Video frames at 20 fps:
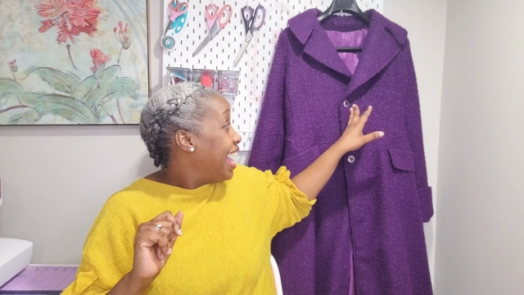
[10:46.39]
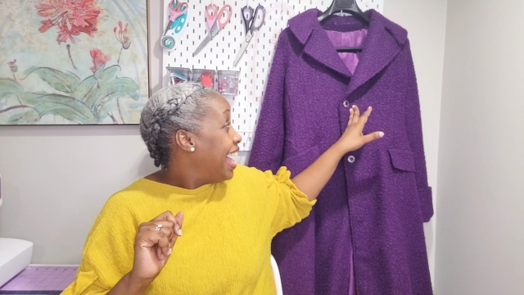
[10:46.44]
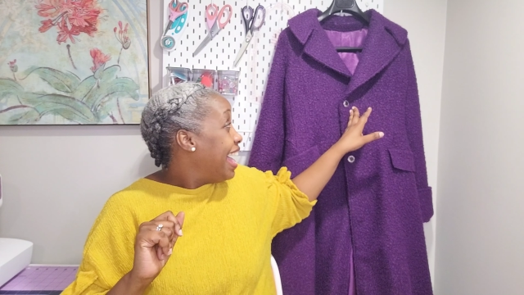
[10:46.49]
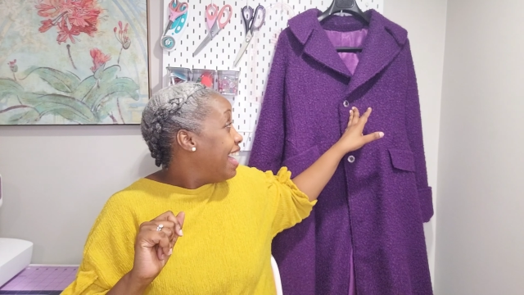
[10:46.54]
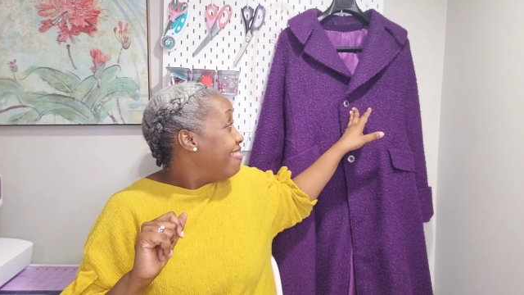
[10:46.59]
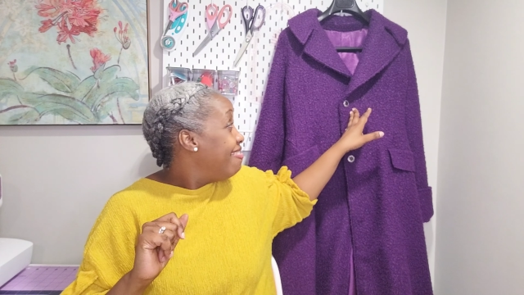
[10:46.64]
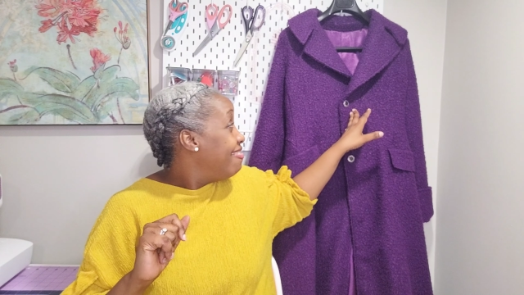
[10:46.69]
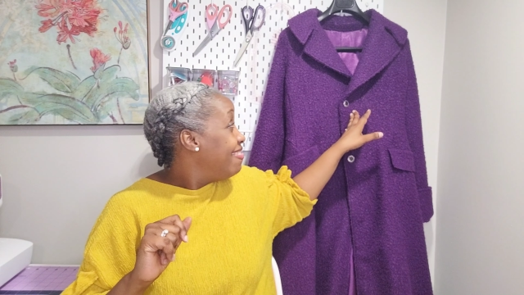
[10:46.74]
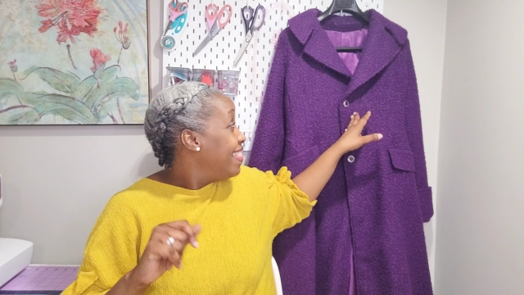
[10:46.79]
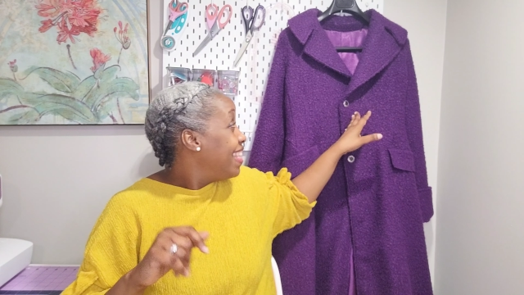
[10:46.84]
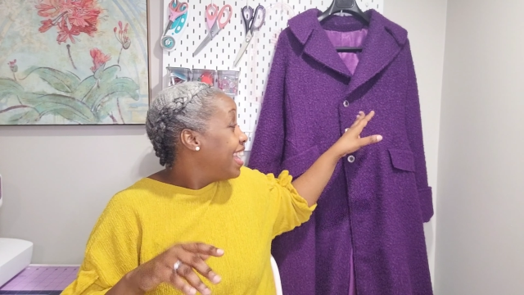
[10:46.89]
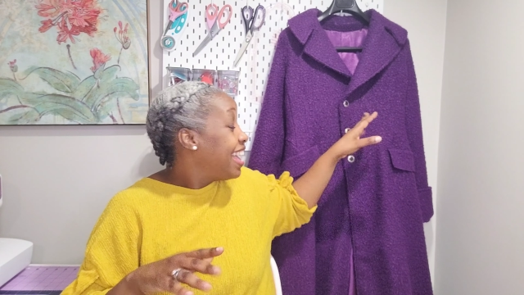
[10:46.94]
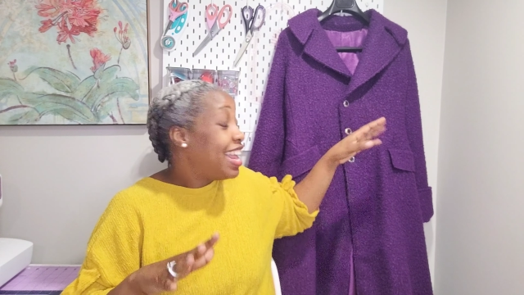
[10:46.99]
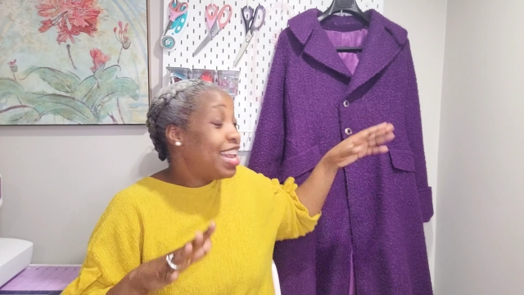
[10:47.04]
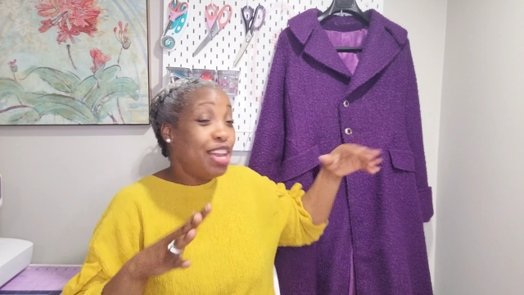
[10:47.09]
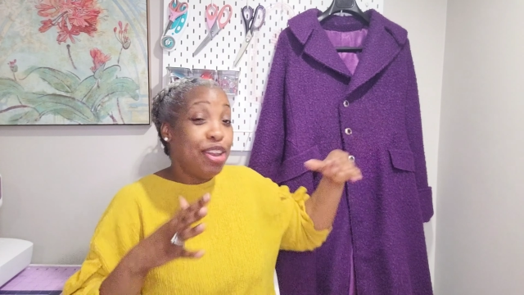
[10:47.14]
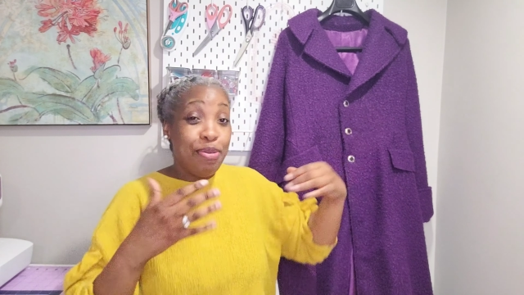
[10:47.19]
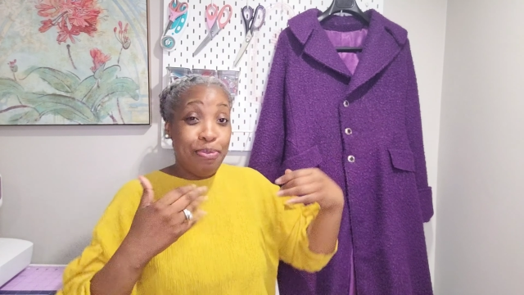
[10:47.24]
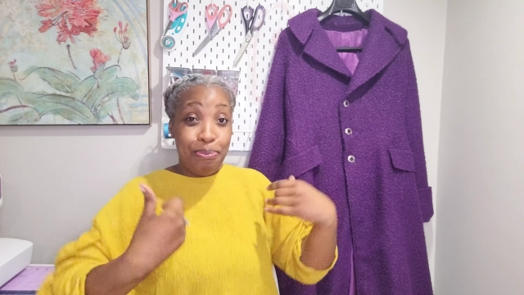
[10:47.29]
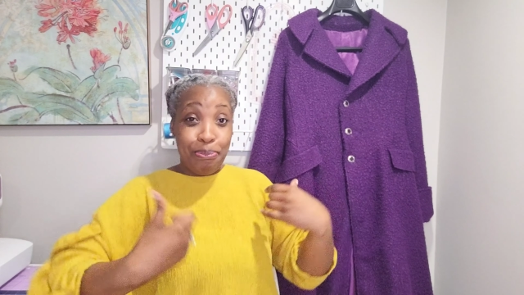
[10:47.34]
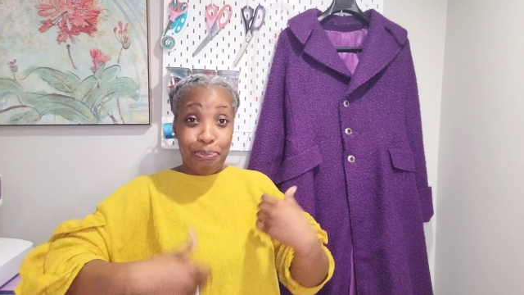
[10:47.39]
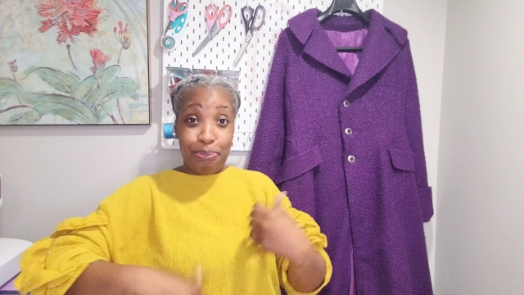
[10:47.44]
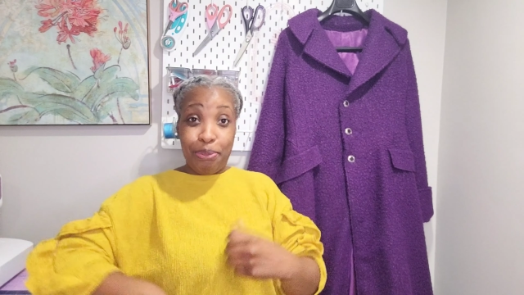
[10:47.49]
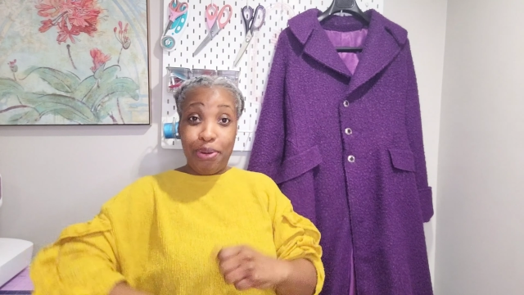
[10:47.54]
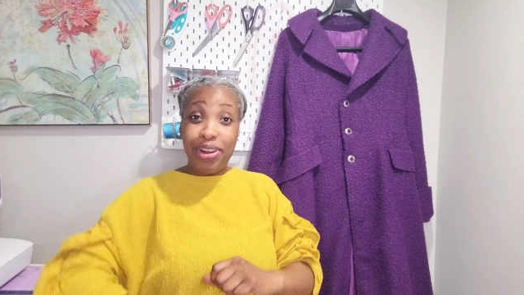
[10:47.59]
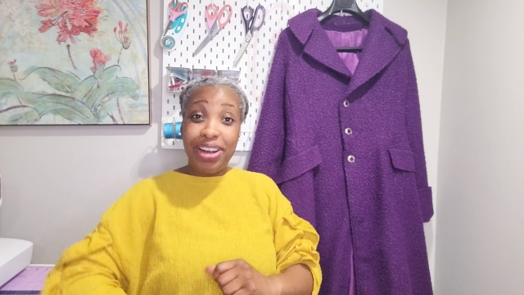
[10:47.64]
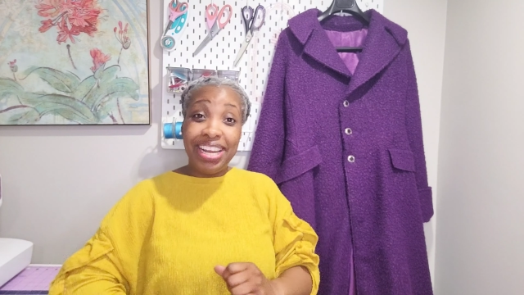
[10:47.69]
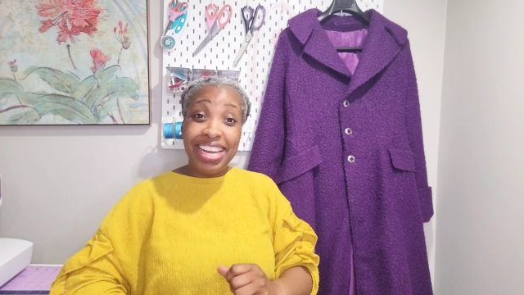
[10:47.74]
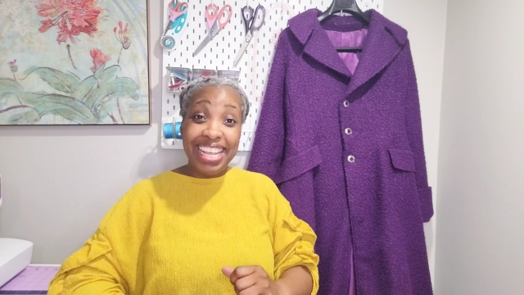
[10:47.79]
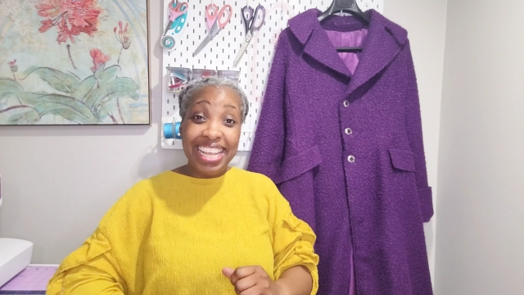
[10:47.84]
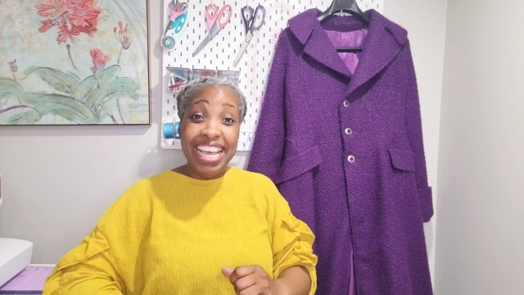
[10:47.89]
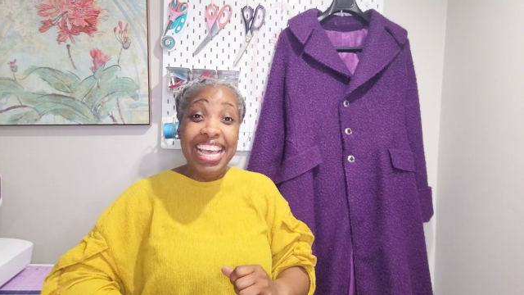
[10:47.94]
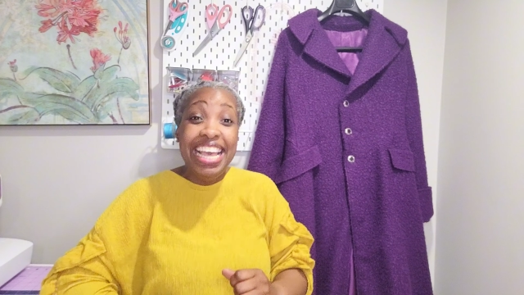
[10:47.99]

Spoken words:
and then buttoning,